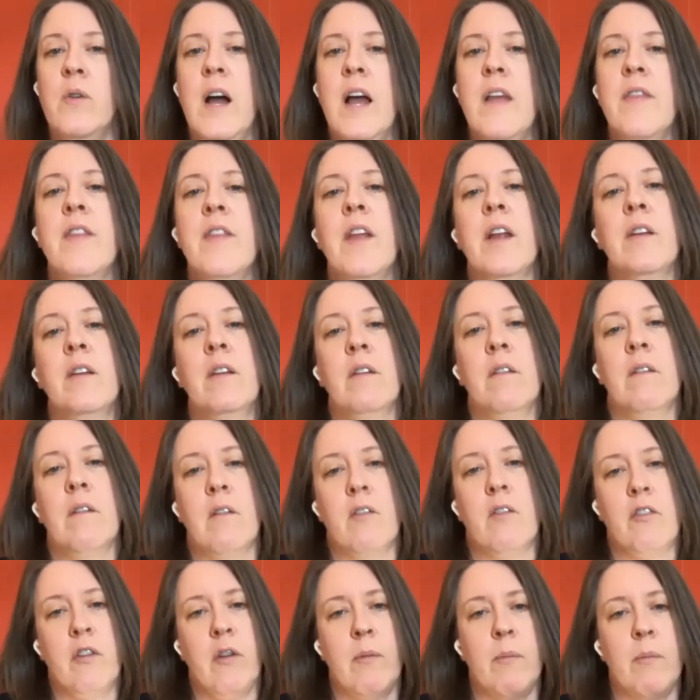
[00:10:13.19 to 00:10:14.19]
and then there's
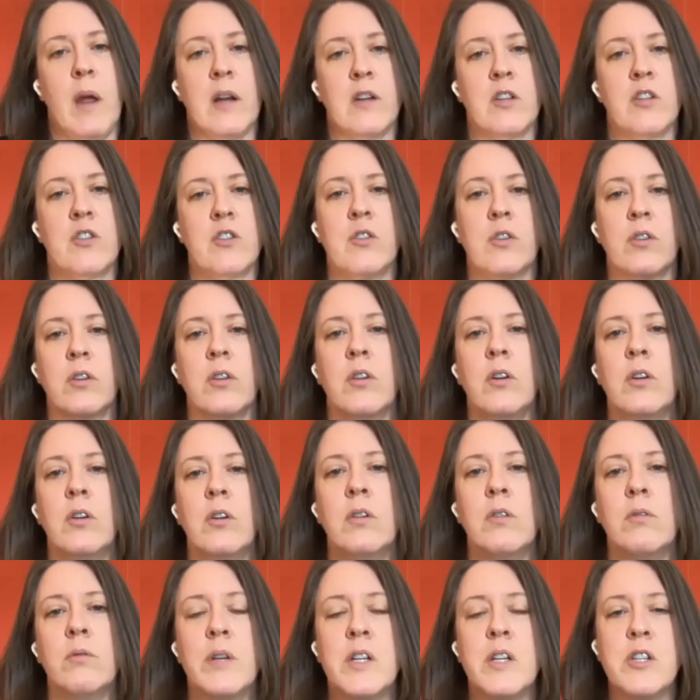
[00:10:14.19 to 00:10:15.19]
some external
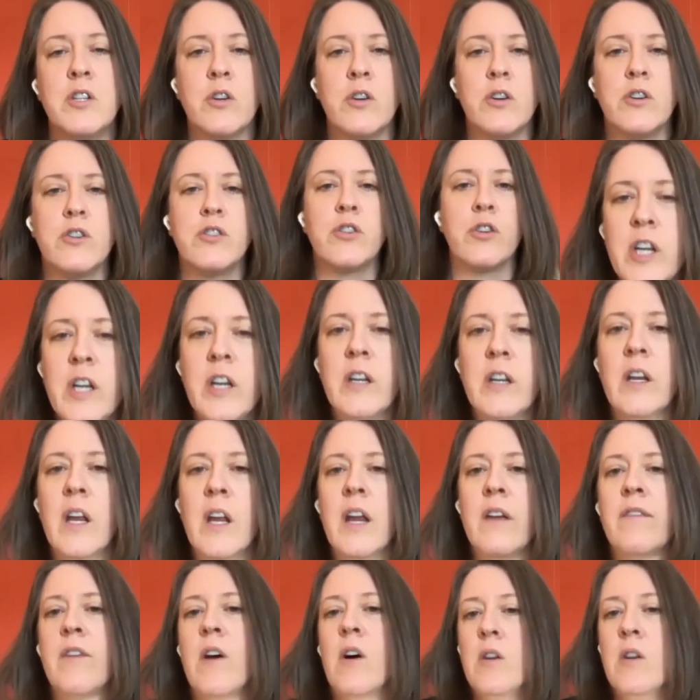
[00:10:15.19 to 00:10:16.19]
researchers, and
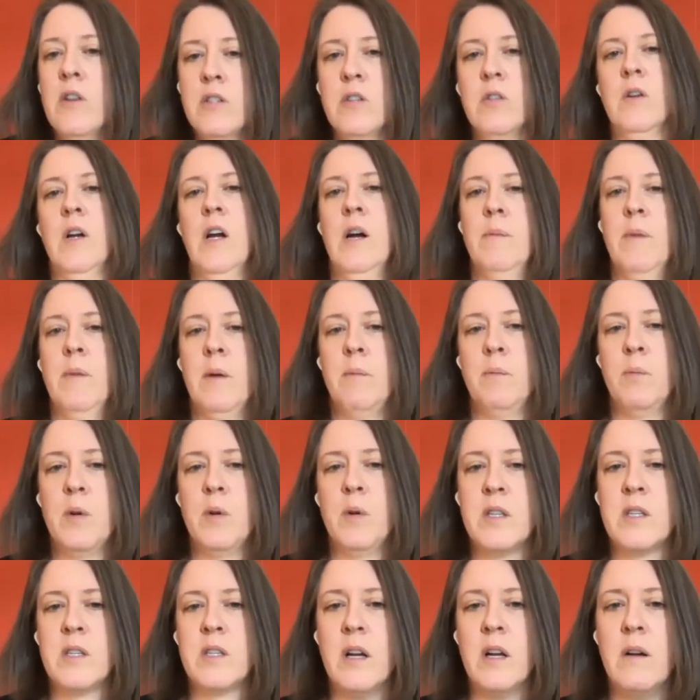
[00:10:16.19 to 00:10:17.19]
they've also come up with
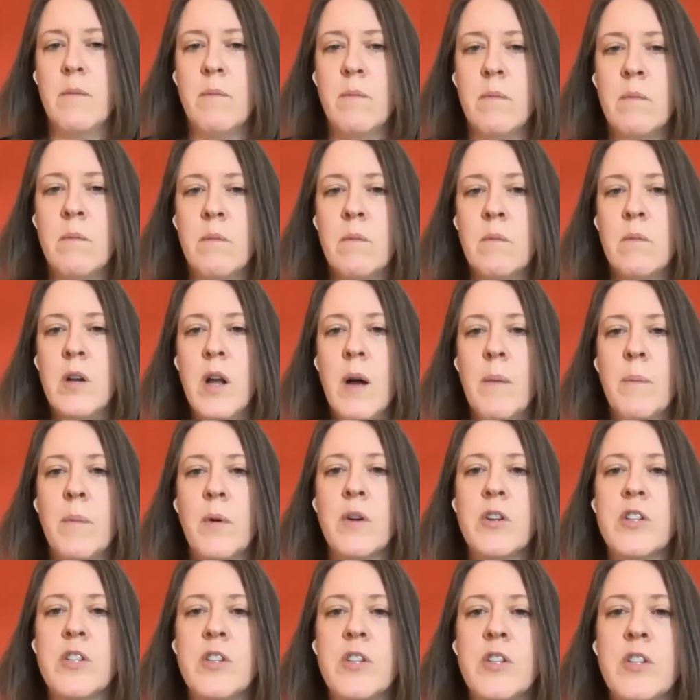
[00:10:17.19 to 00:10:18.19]
some
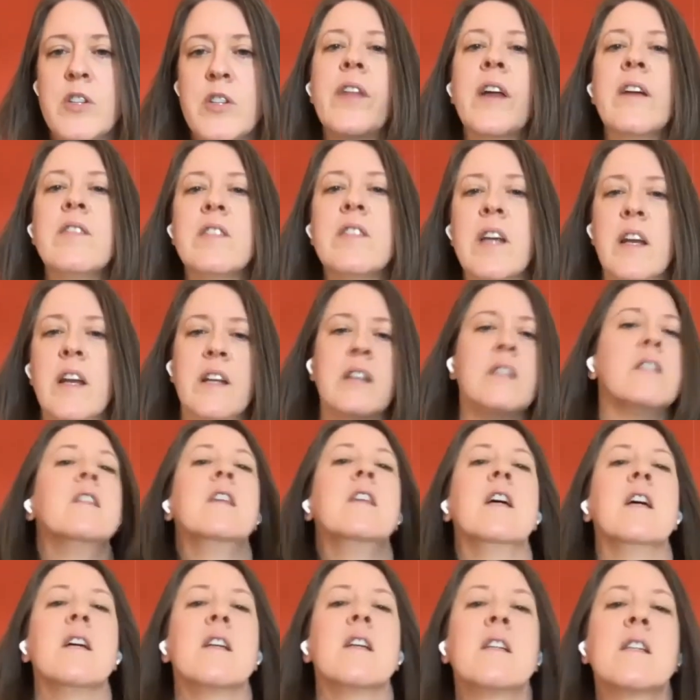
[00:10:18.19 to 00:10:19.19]
numbers. And what they've said is
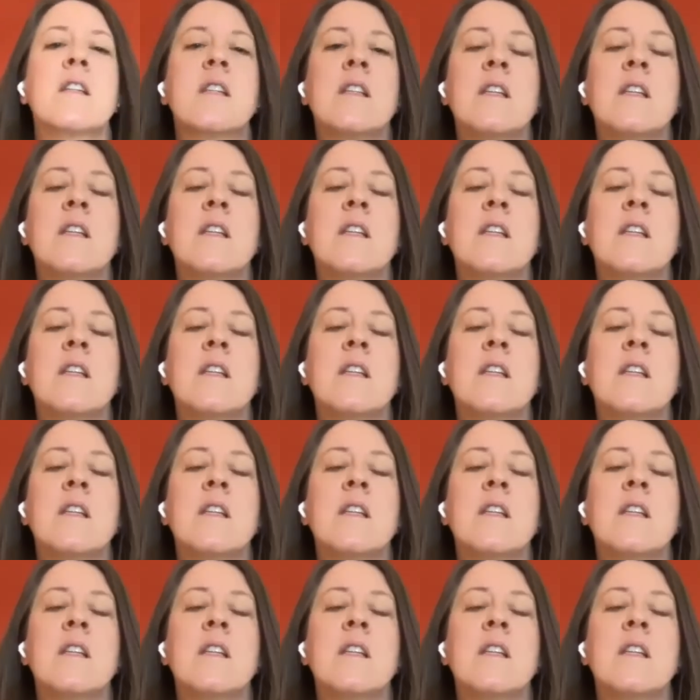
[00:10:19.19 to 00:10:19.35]
this: